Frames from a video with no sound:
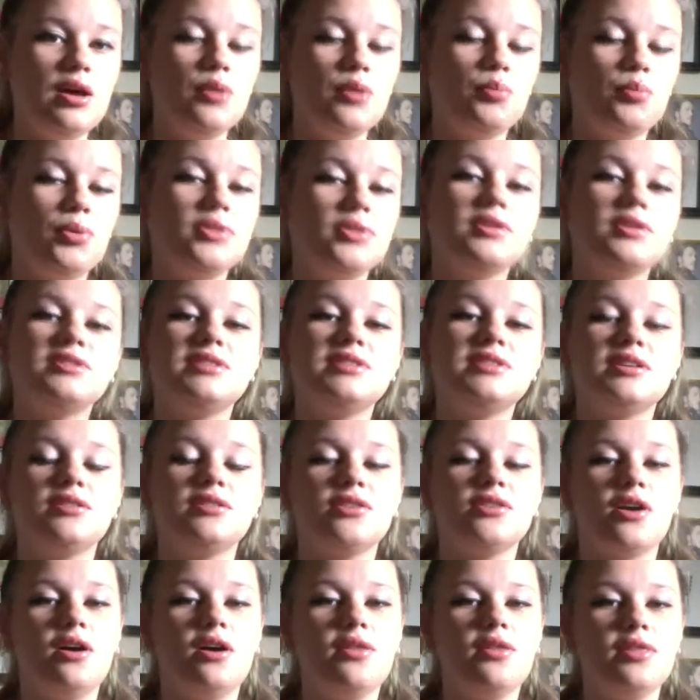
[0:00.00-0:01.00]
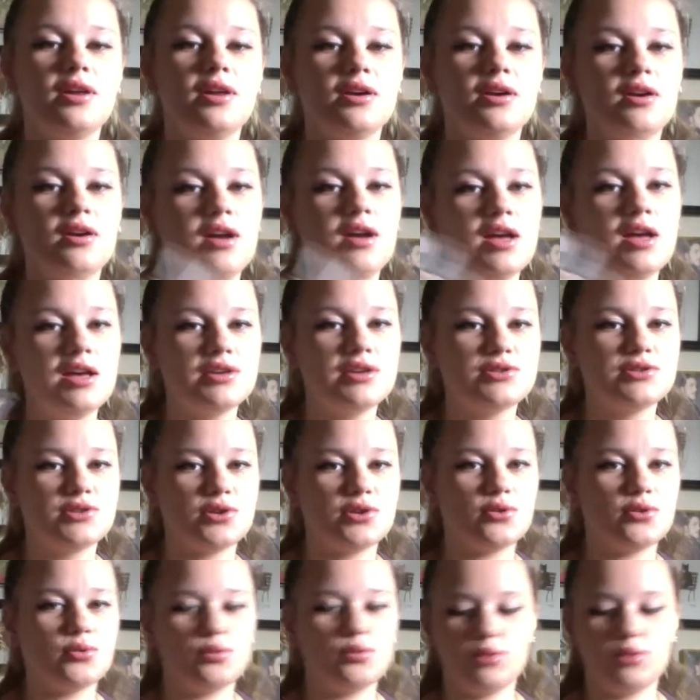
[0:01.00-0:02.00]
put the sealer on there
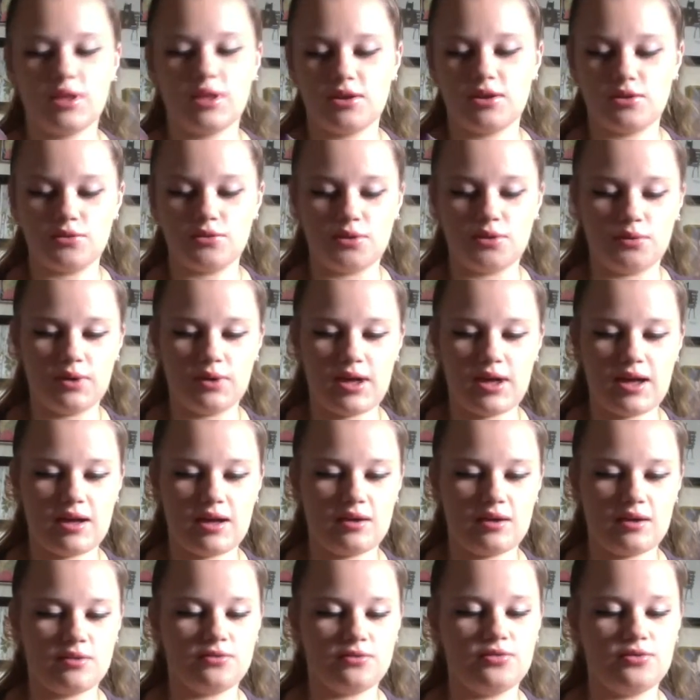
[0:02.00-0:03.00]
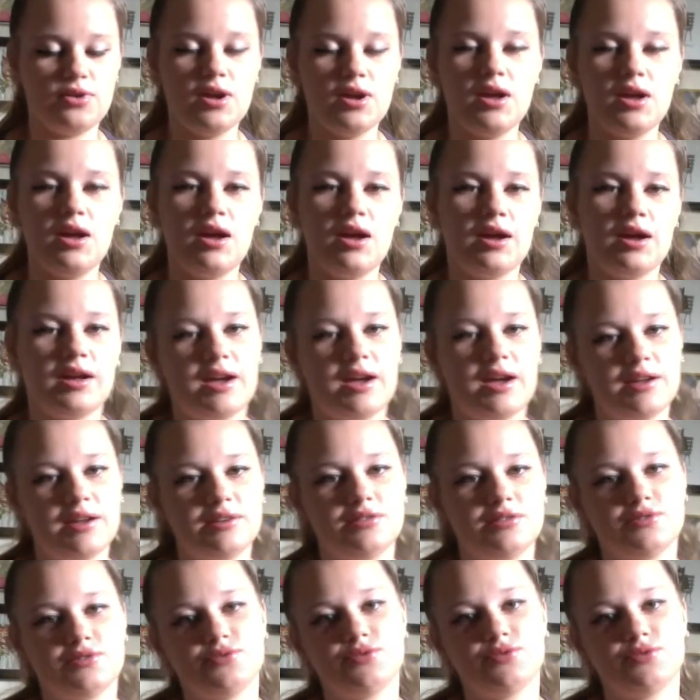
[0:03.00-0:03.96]
so that you don't have a kind of